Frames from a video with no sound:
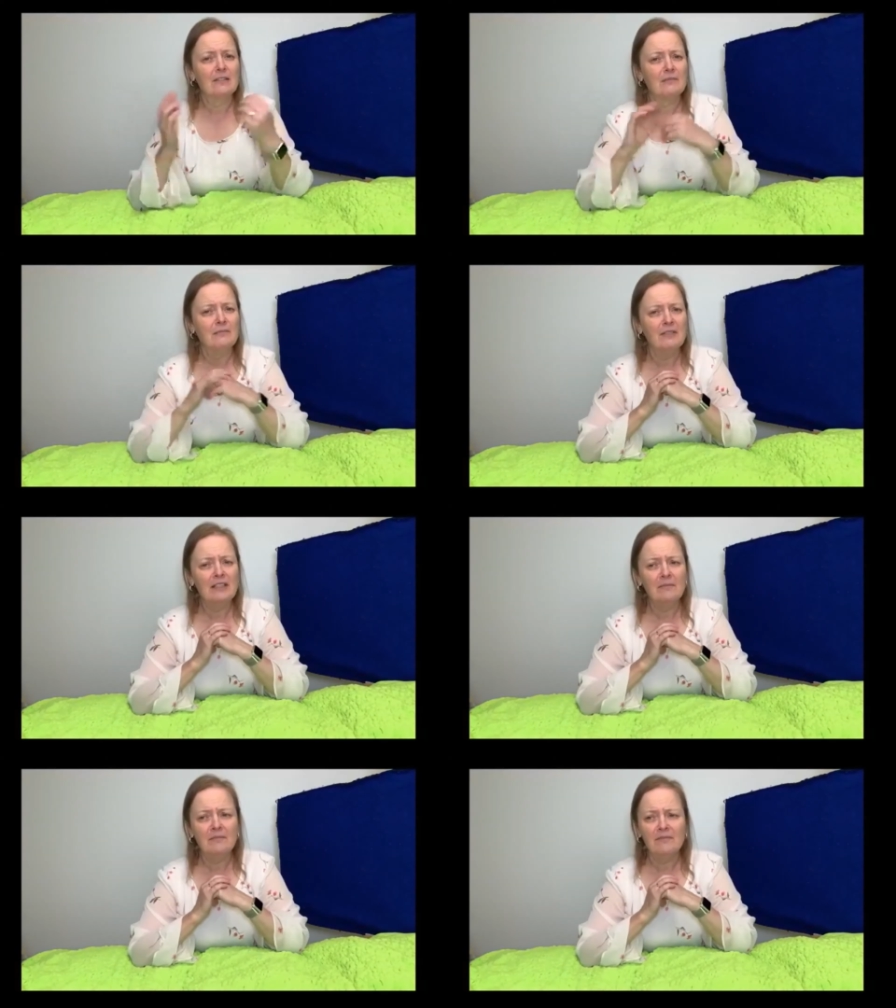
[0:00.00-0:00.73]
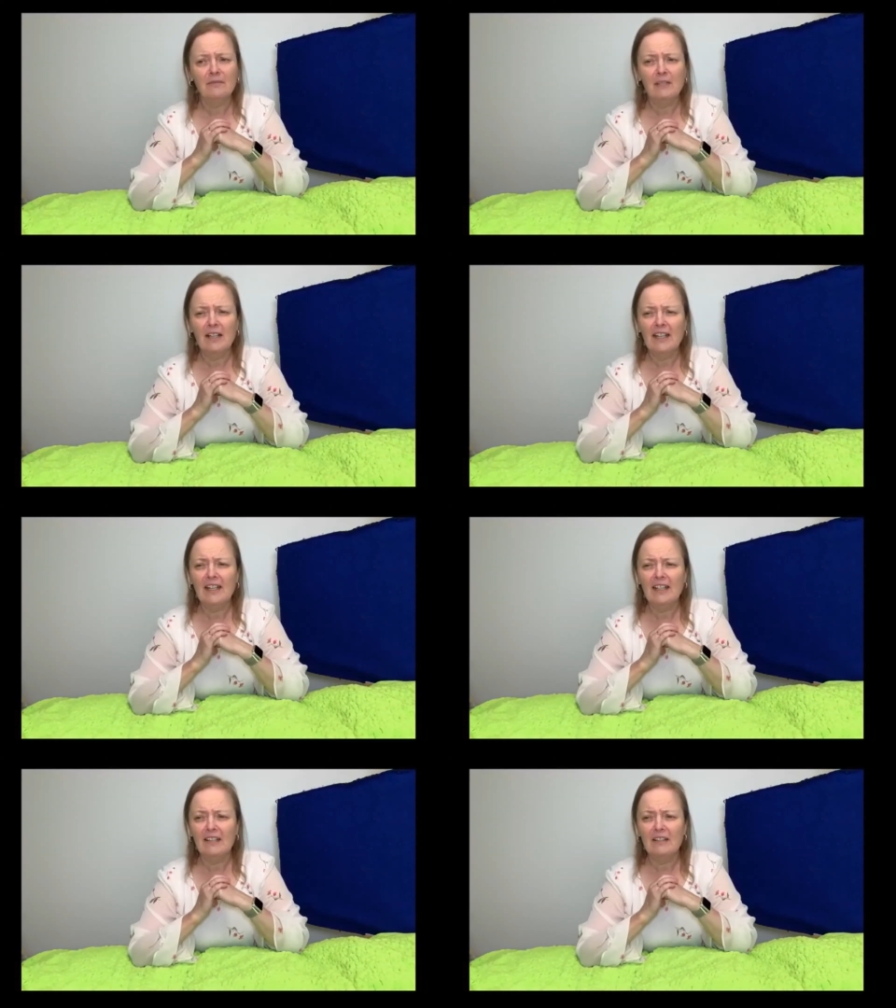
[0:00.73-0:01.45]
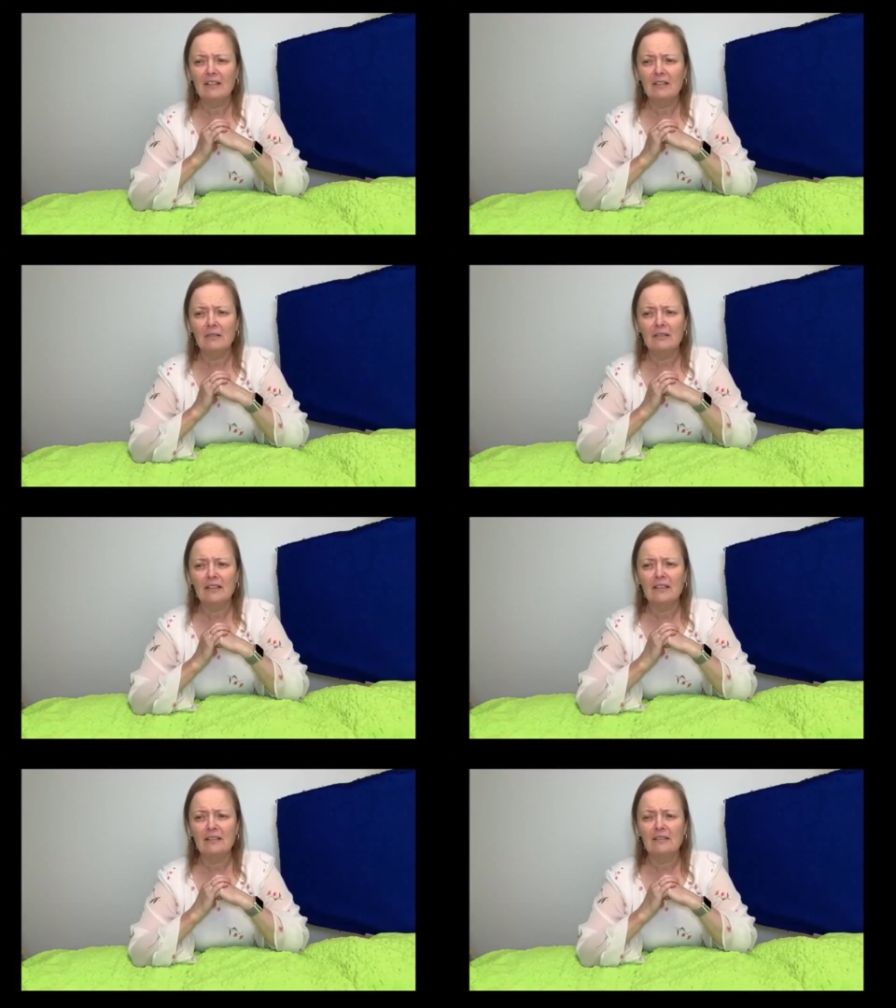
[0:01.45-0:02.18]
well, why the gold
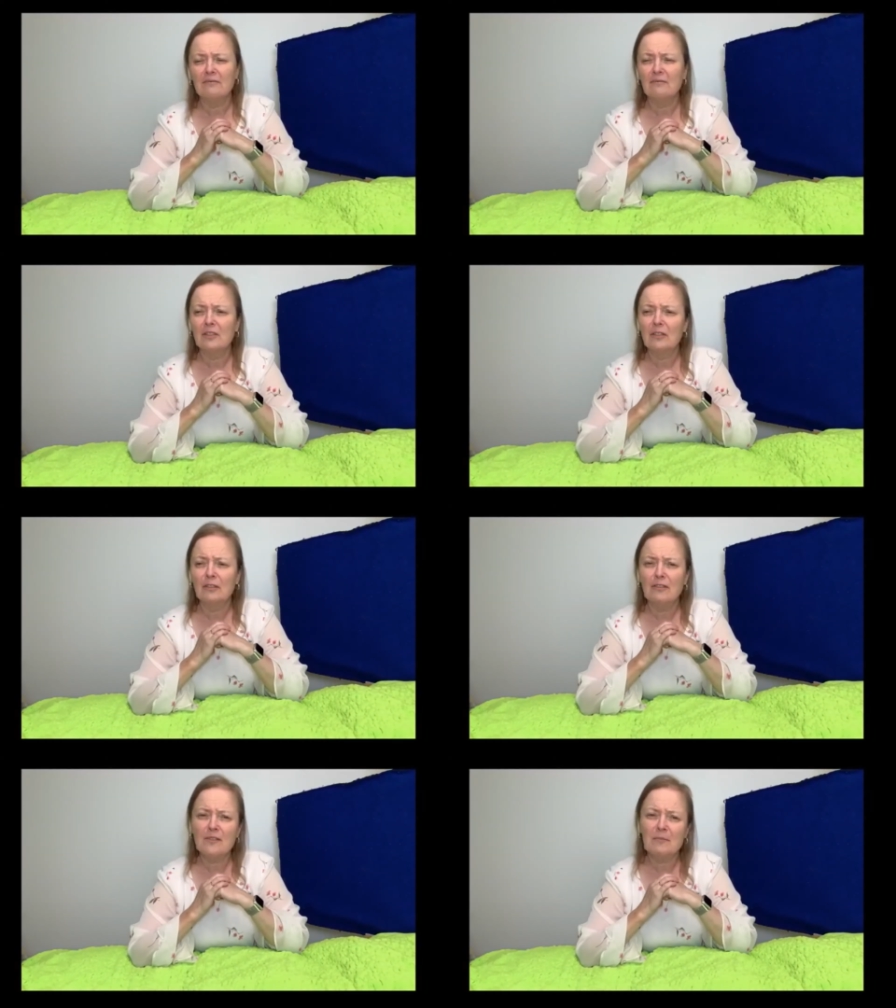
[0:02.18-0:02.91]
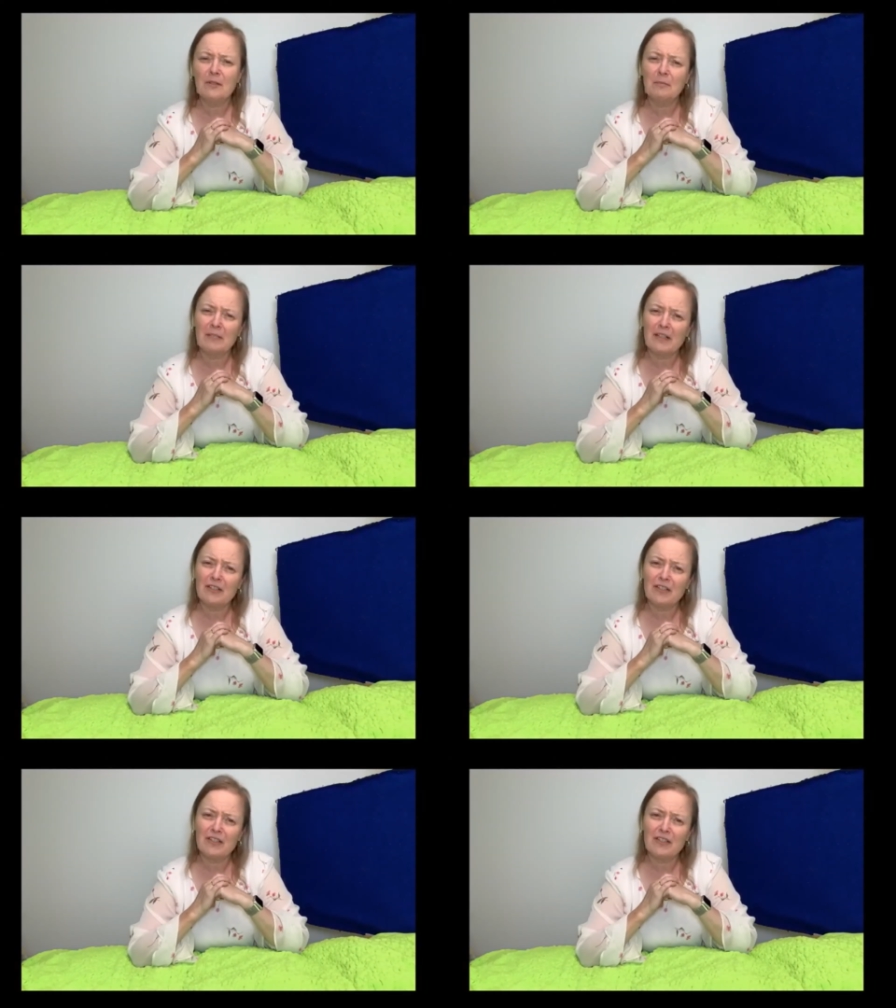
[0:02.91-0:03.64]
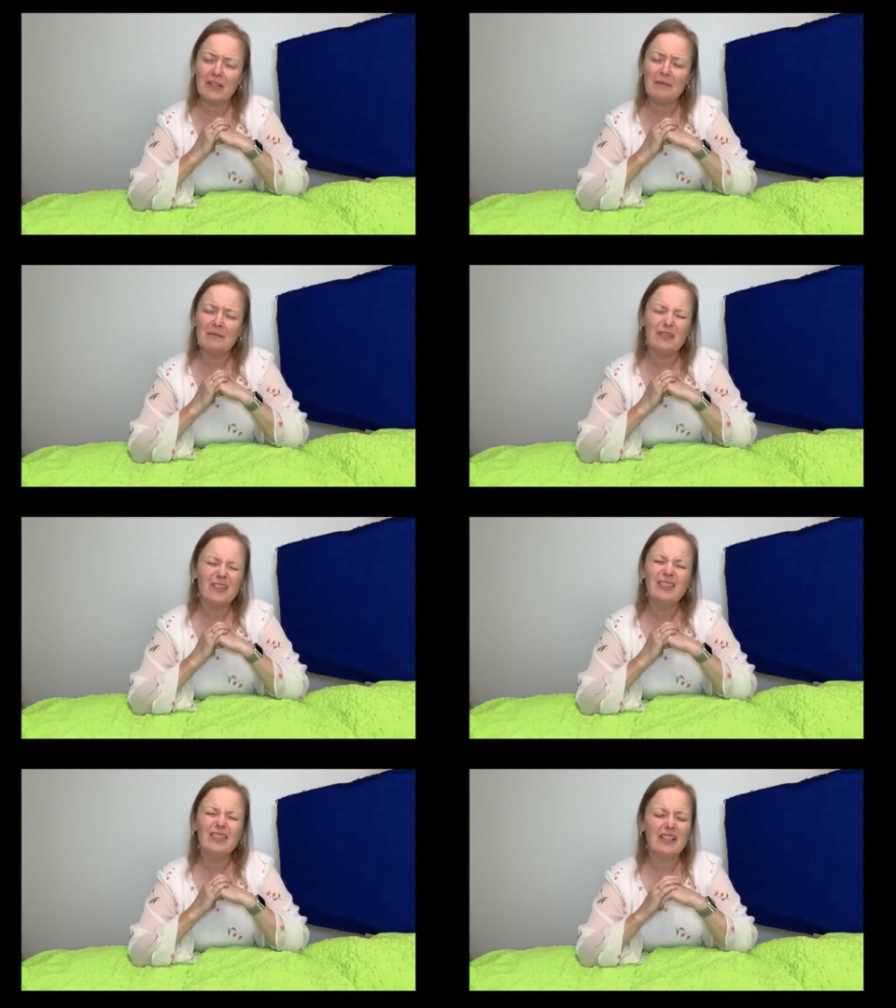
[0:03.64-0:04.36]
is the gold's more precious, uh,
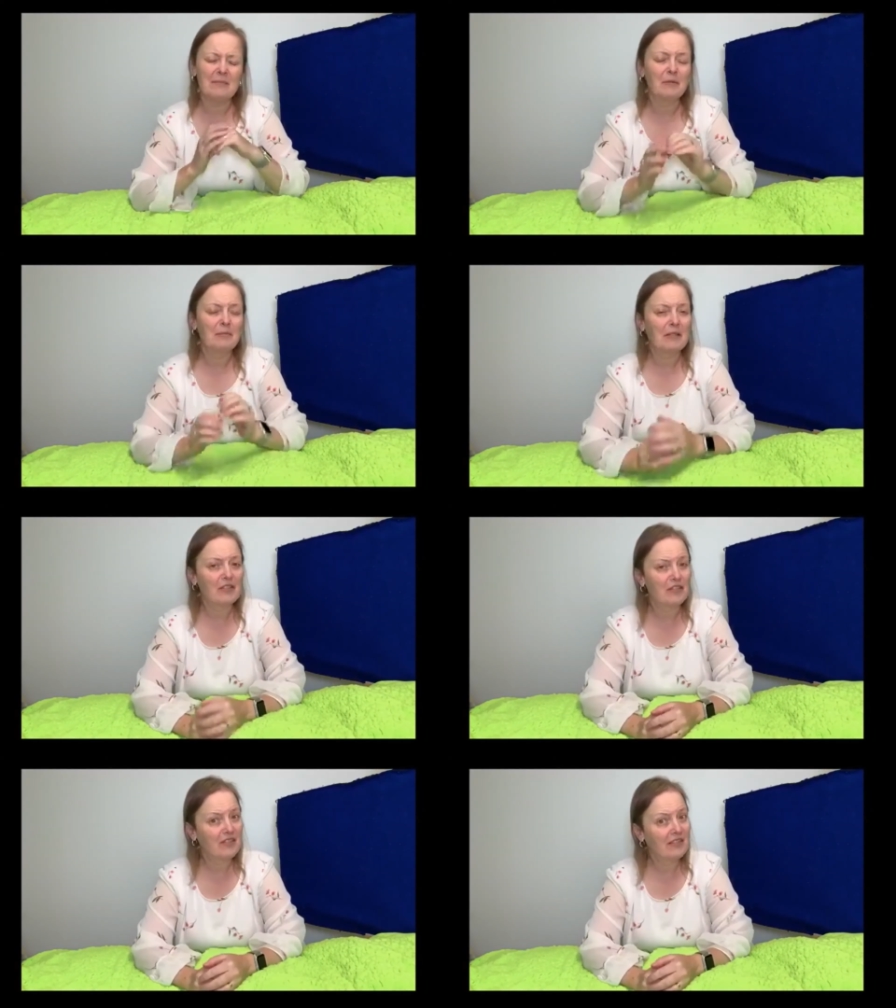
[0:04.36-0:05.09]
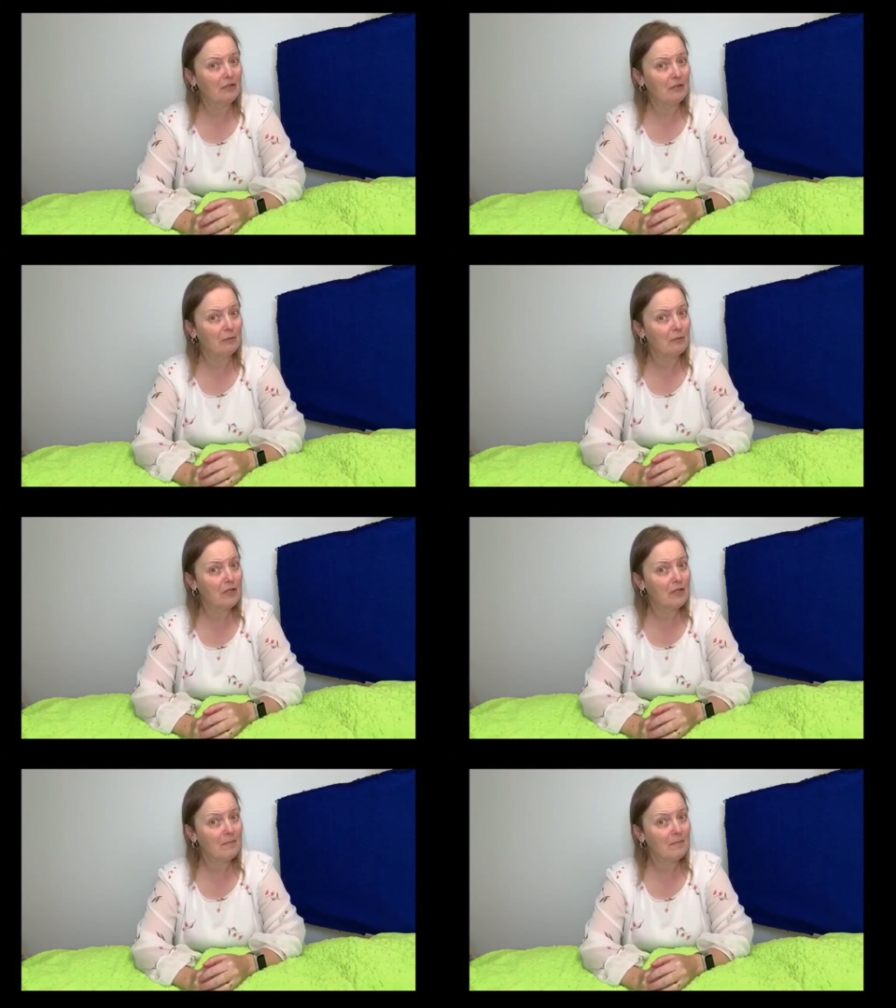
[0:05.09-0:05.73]
salt is more precious than gold.